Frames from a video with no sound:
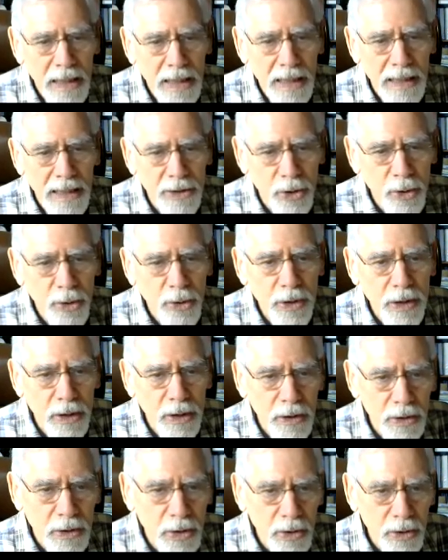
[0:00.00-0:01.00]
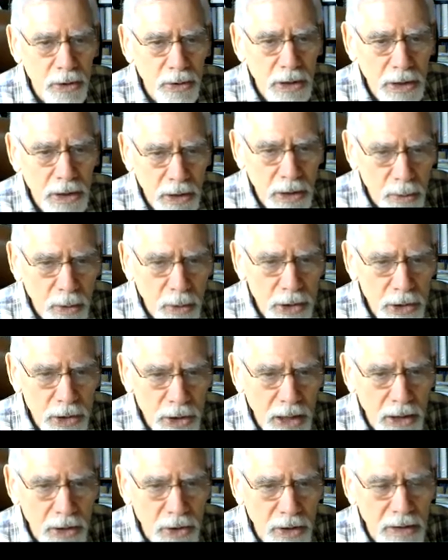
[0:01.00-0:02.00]
to the Gilroy
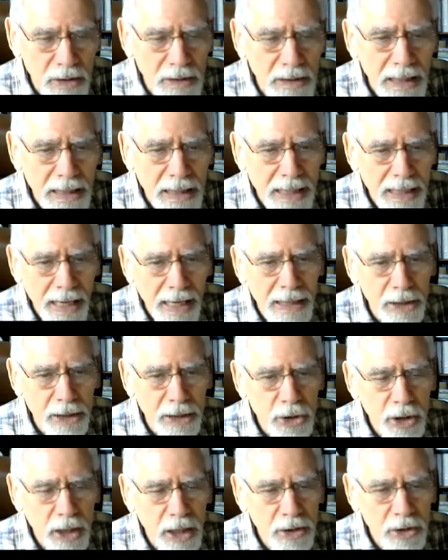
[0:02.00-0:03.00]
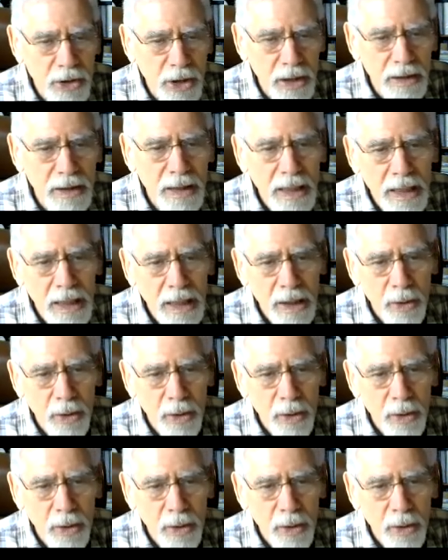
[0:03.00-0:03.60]
station and exchanging